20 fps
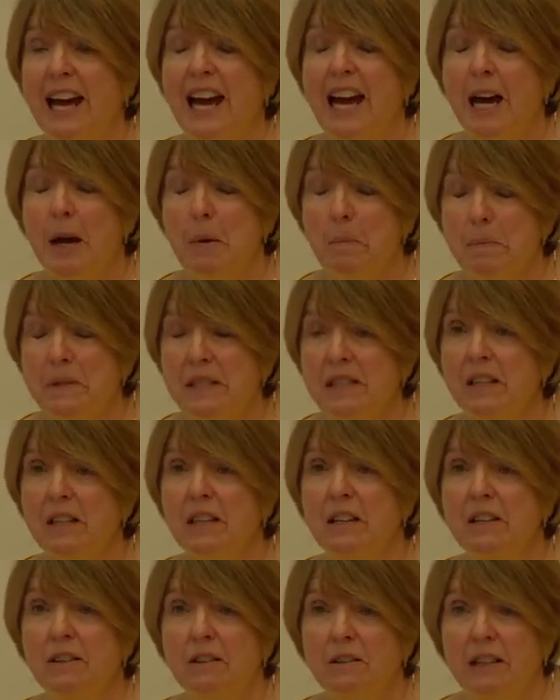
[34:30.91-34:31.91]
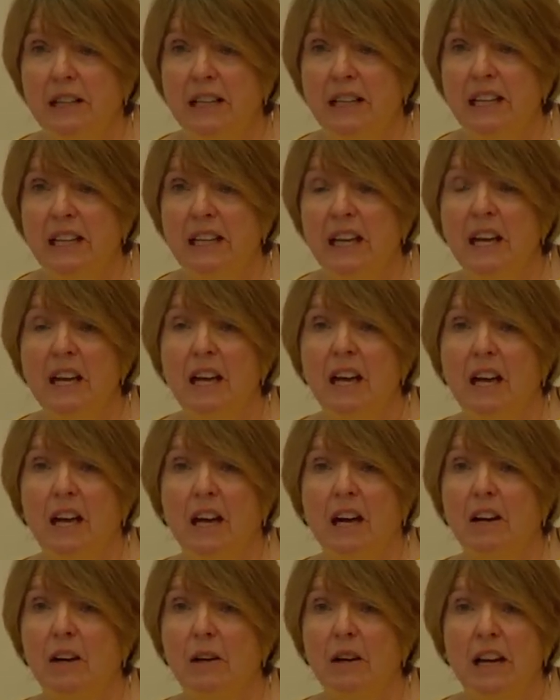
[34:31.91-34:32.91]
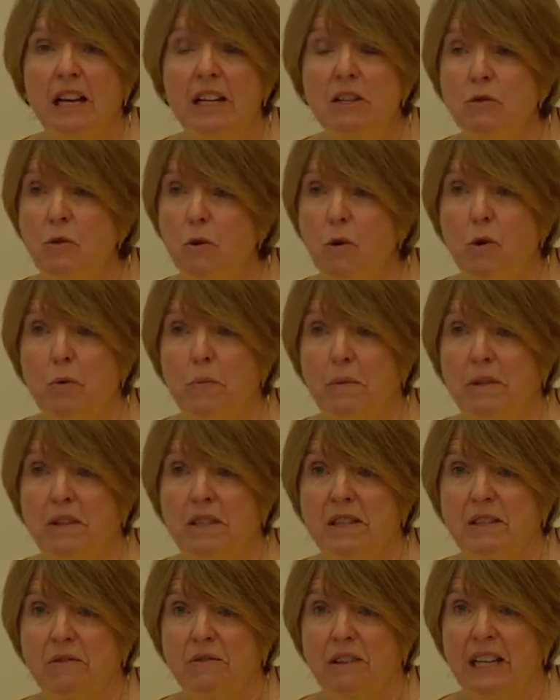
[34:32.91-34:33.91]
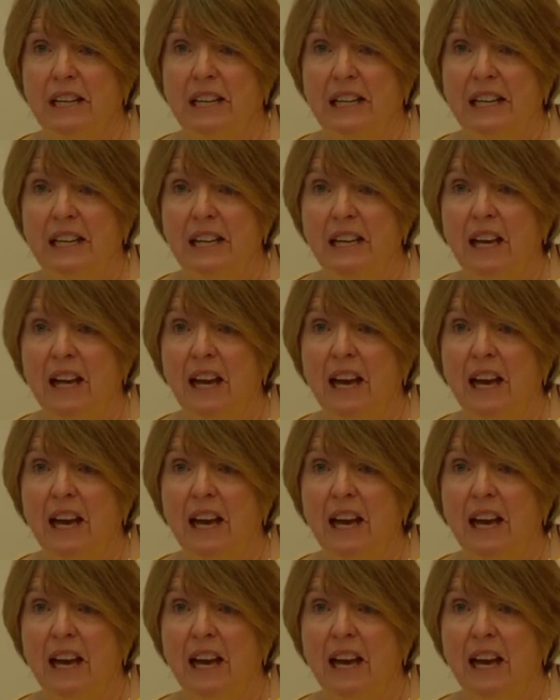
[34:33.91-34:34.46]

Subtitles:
absolutely enormous, really.